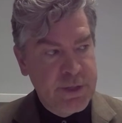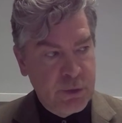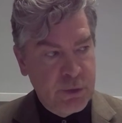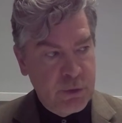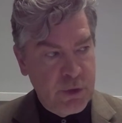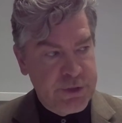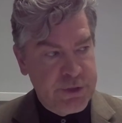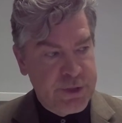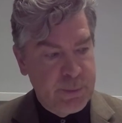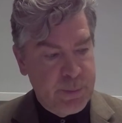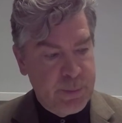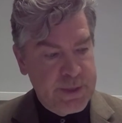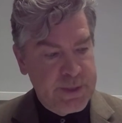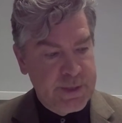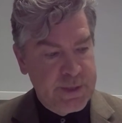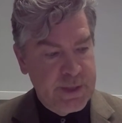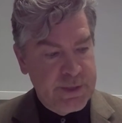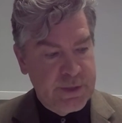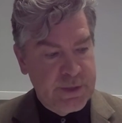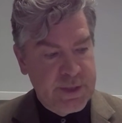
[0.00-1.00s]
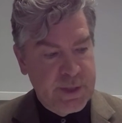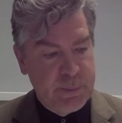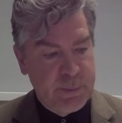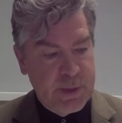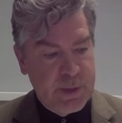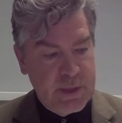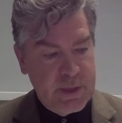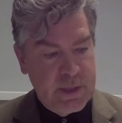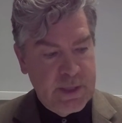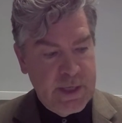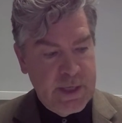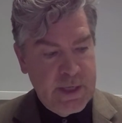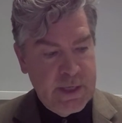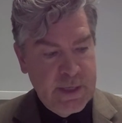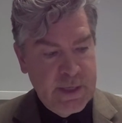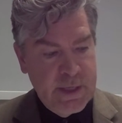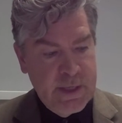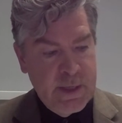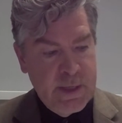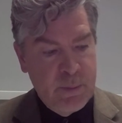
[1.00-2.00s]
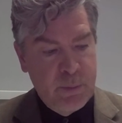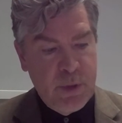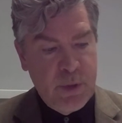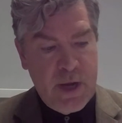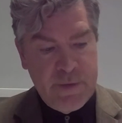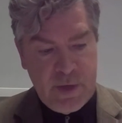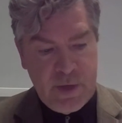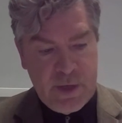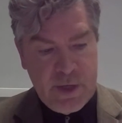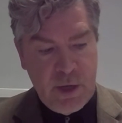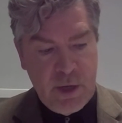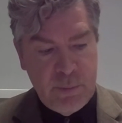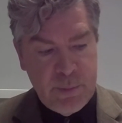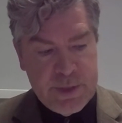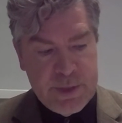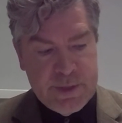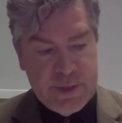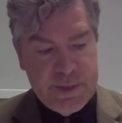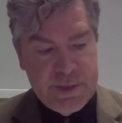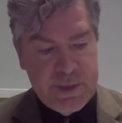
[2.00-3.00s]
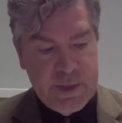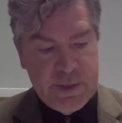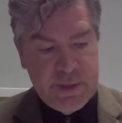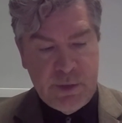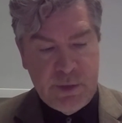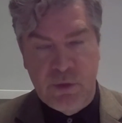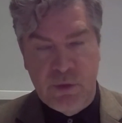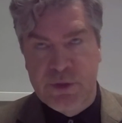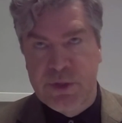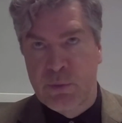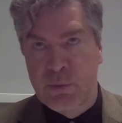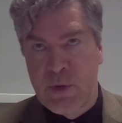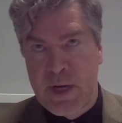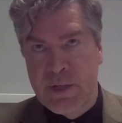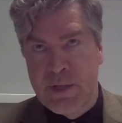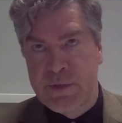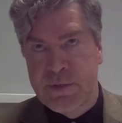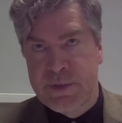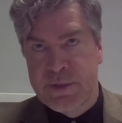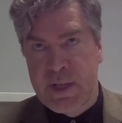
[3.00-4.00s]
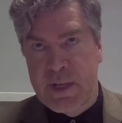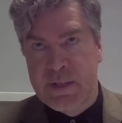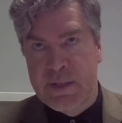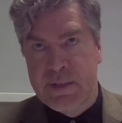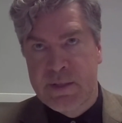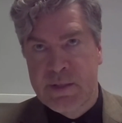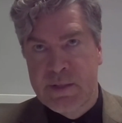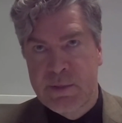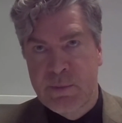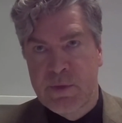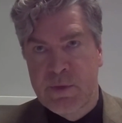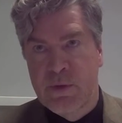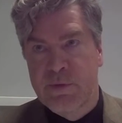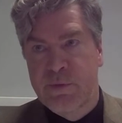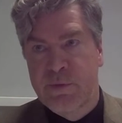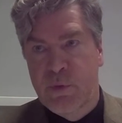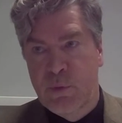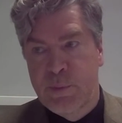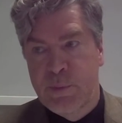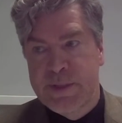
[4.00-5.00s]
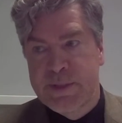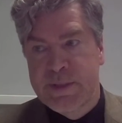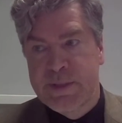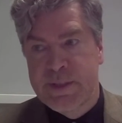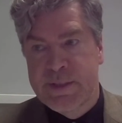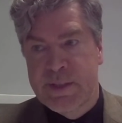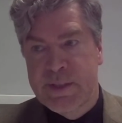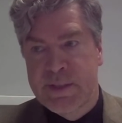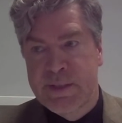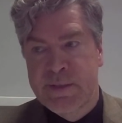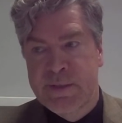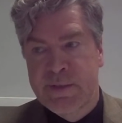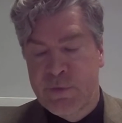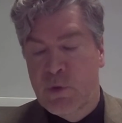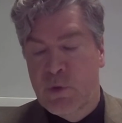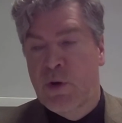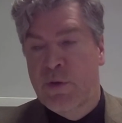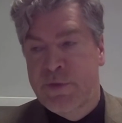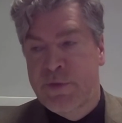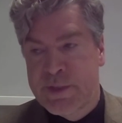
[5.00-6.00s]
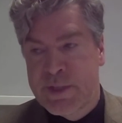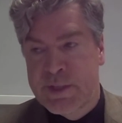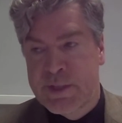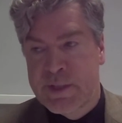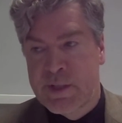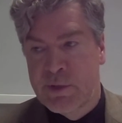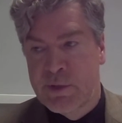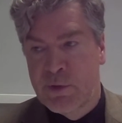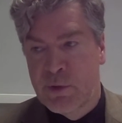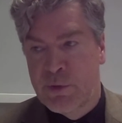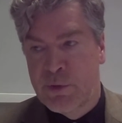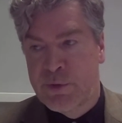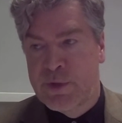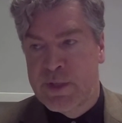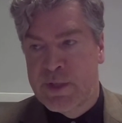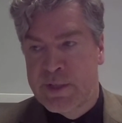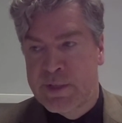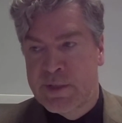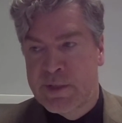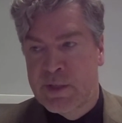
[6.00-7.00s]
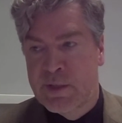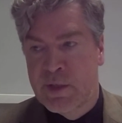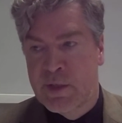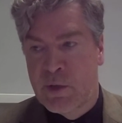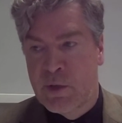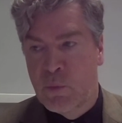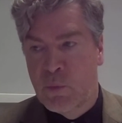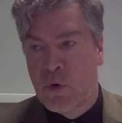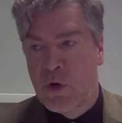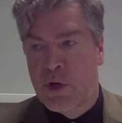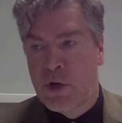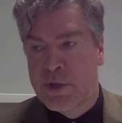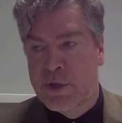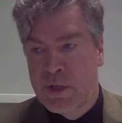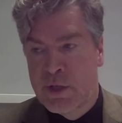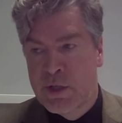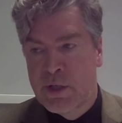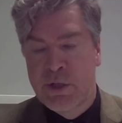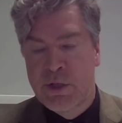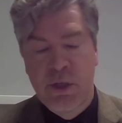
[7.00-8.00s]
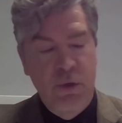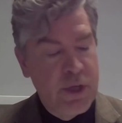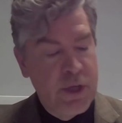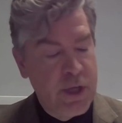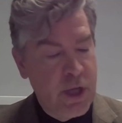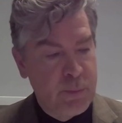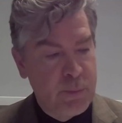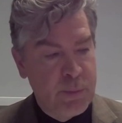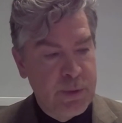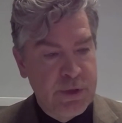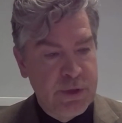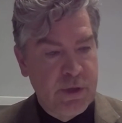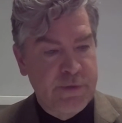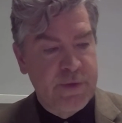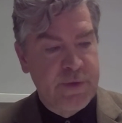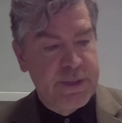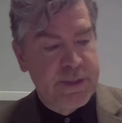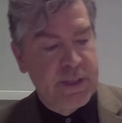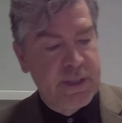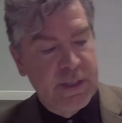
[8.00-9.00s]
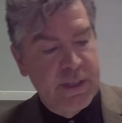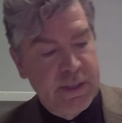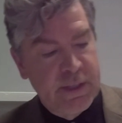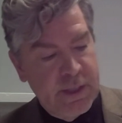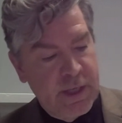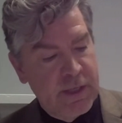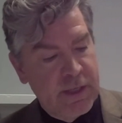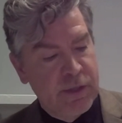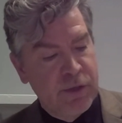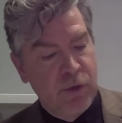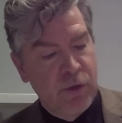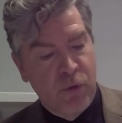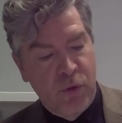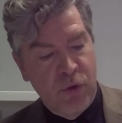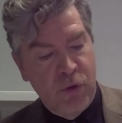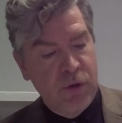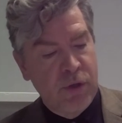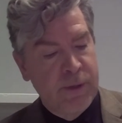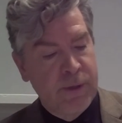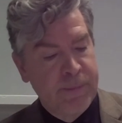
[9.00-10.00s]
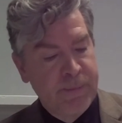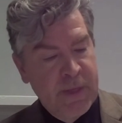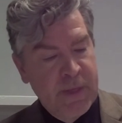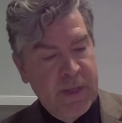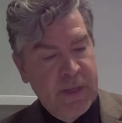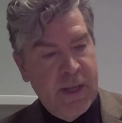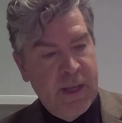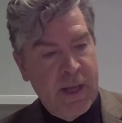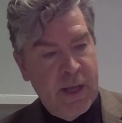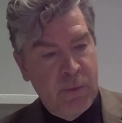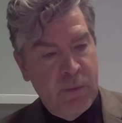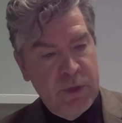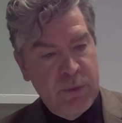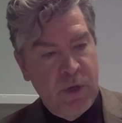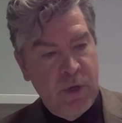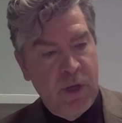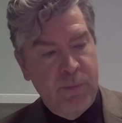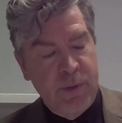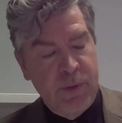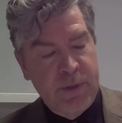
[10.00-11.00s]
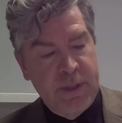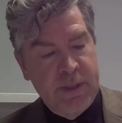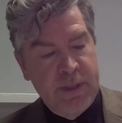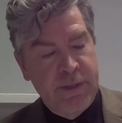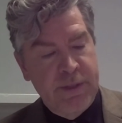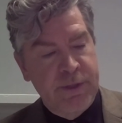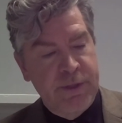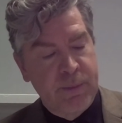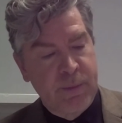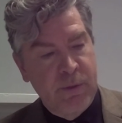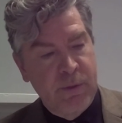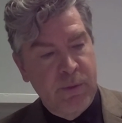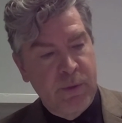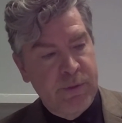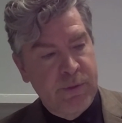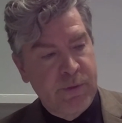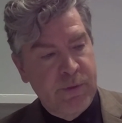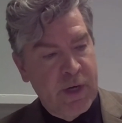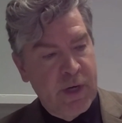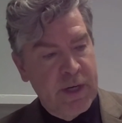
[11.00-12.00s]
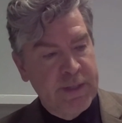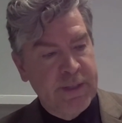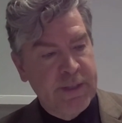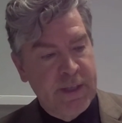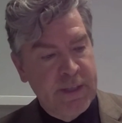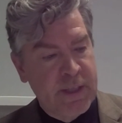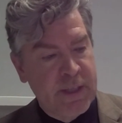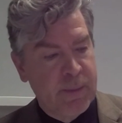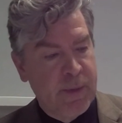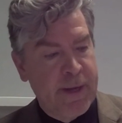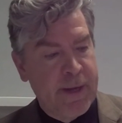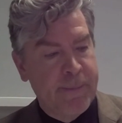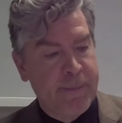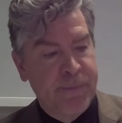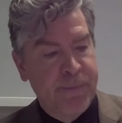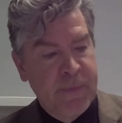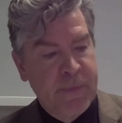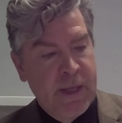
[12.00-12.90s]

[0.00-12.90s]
across the business are typically privately owned businesses across a range of sectors. We've got four offices in the northeast and one newly opened office in York, which we opened in the summer, which we're very excited about.